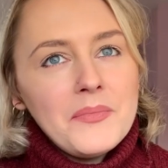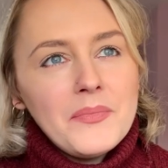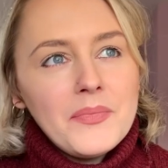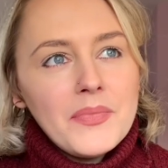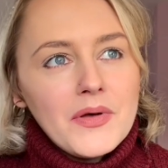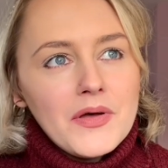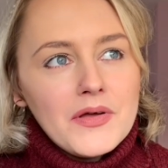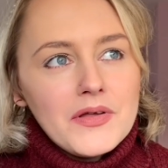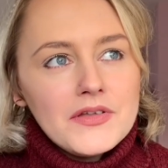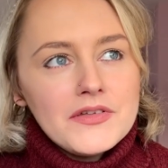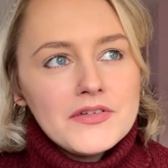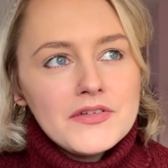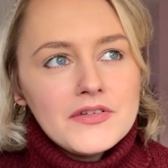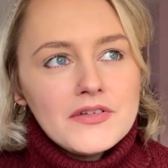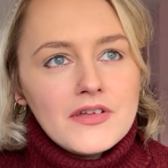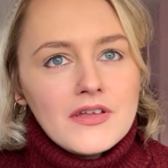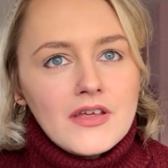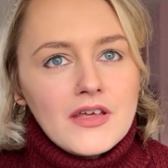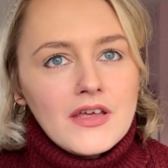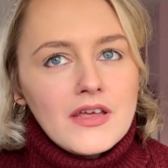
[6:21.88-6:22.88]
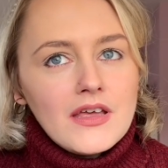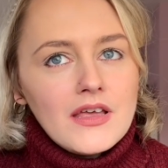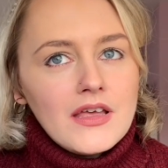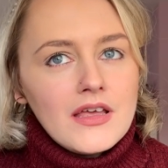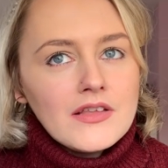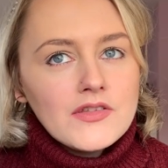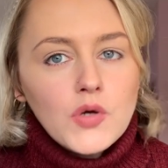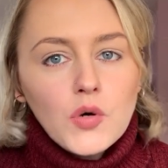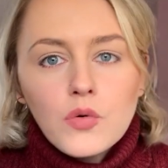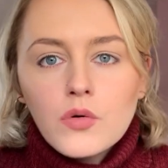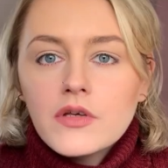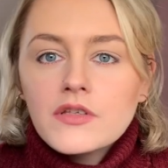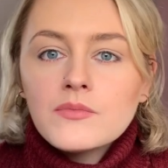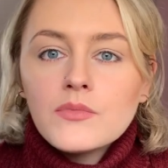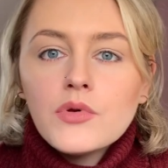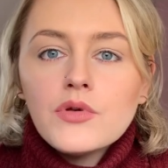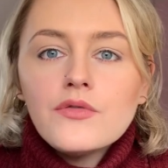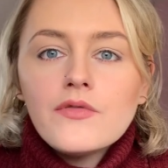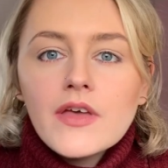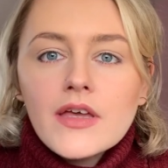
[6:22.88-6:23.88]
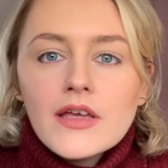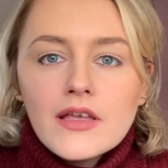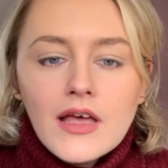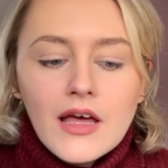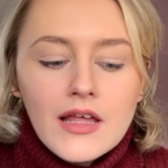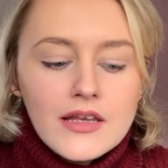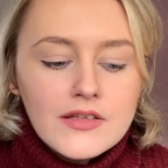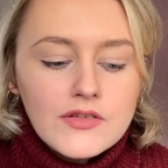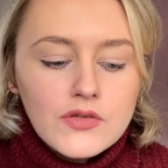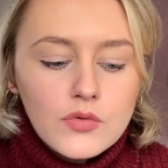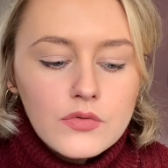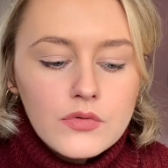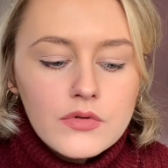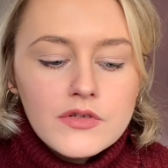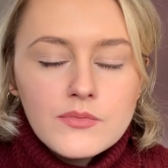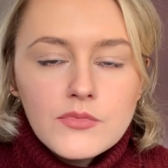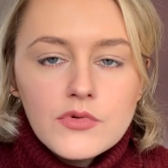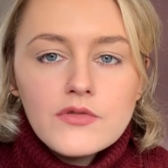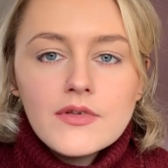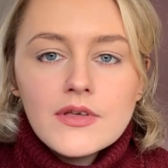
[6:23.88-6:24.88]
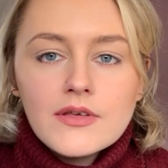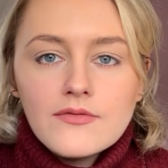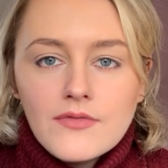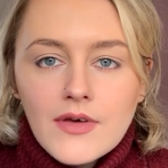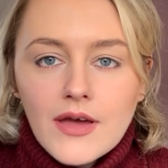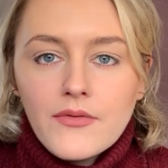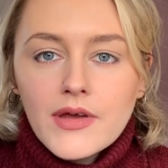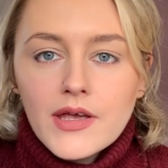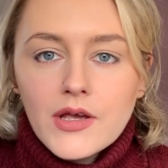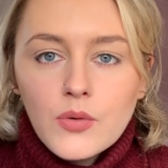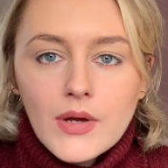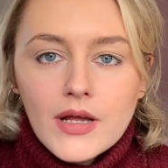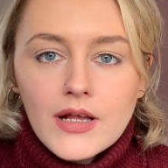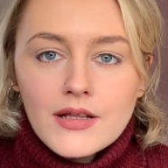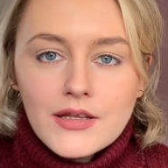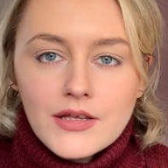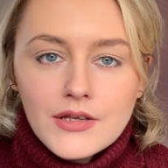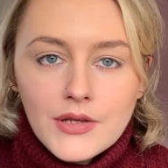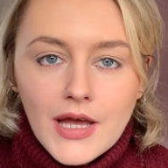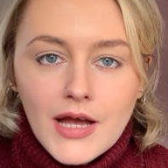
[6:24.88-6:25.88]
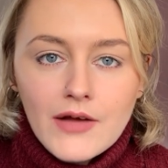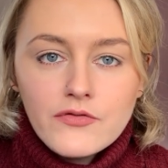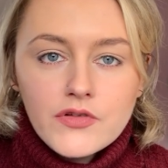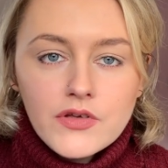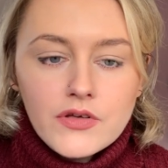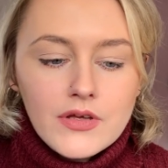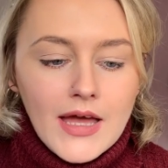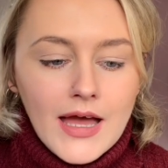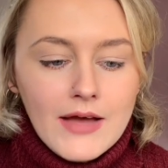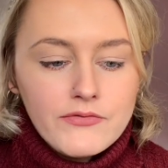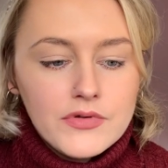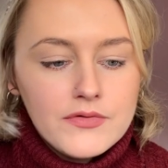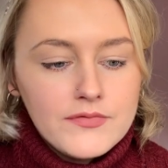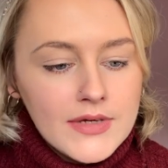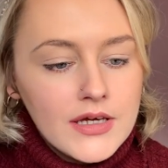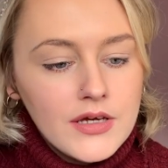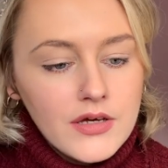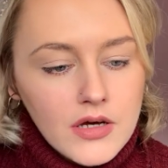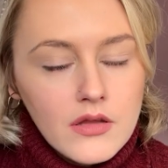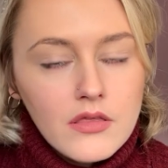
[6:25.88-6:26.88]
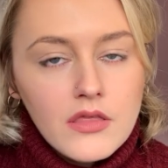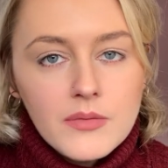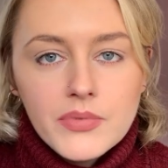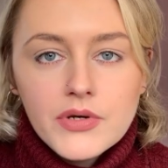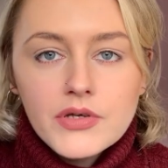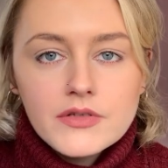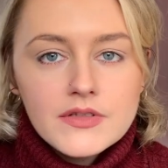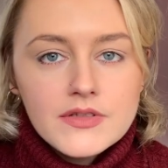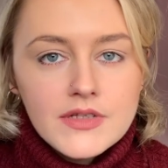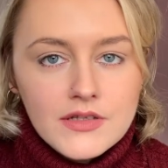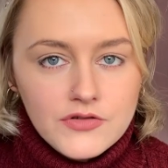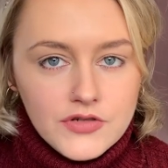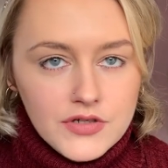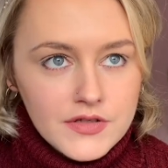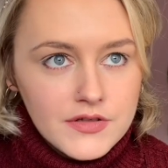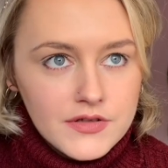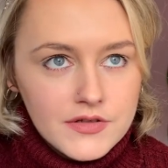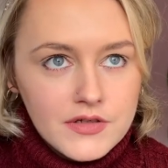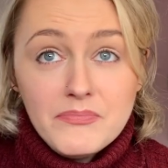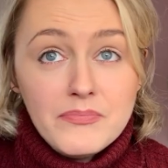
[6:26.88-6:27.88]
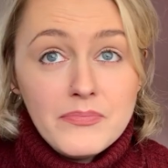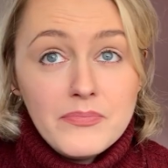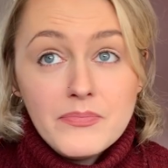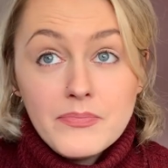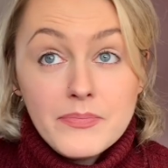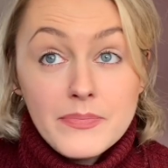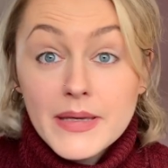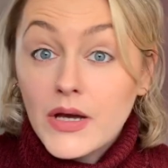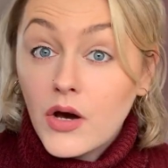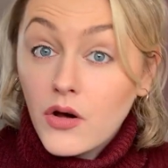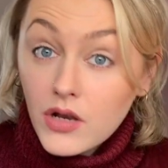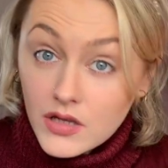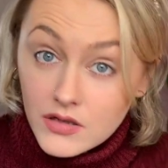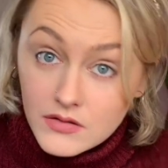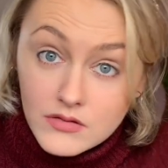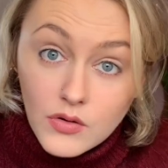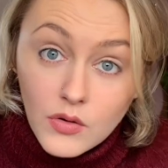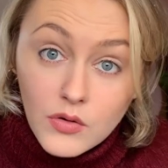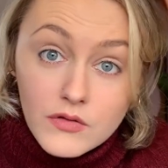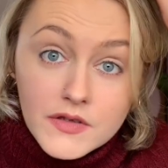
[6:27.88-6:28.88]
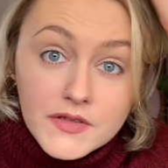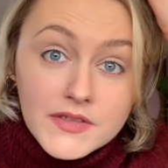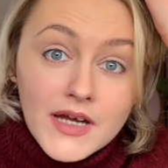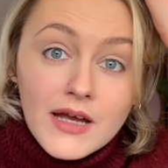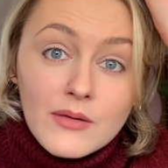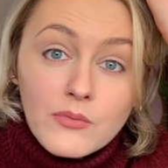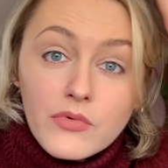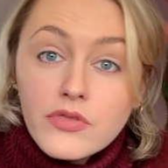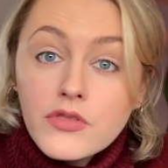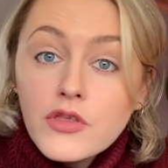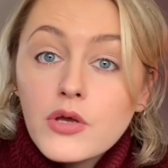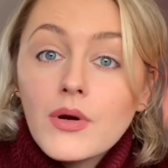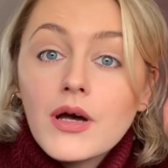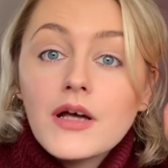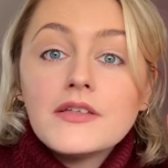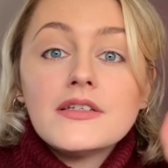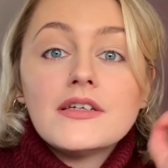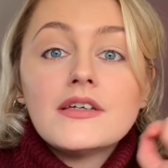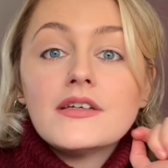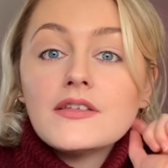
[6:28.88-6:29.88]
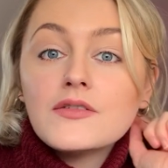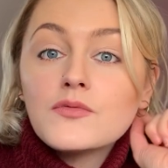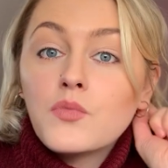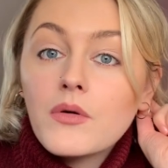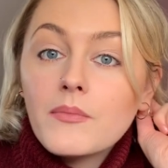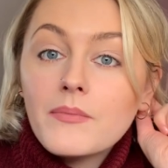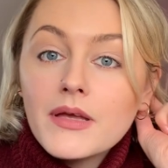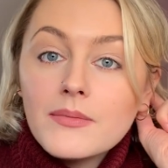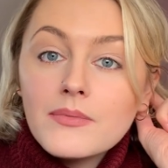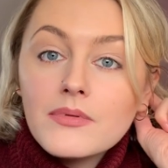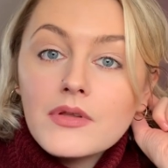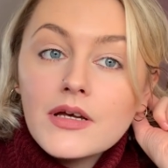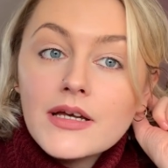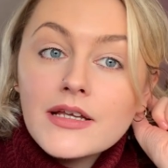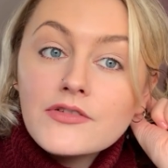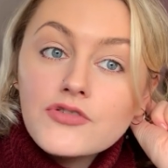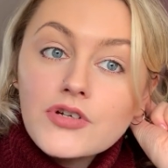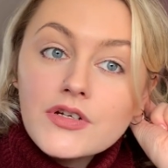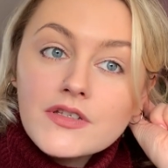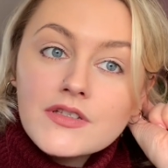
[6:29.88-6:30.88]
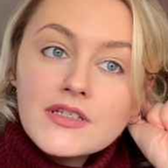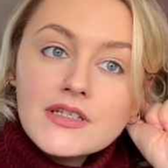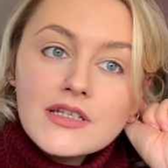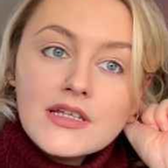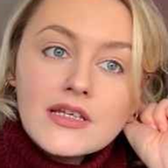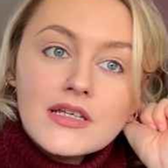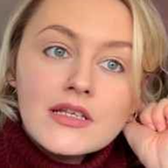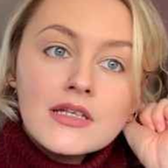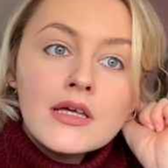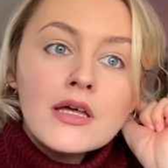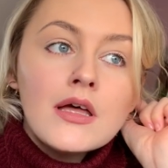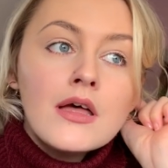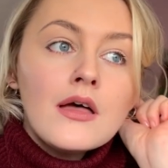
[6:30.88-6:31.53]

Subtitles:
but it's always moving, and it's always moving very quickly, and you have to have your finger on the pulse and just be on it all the time with new ideas, what people are interested in,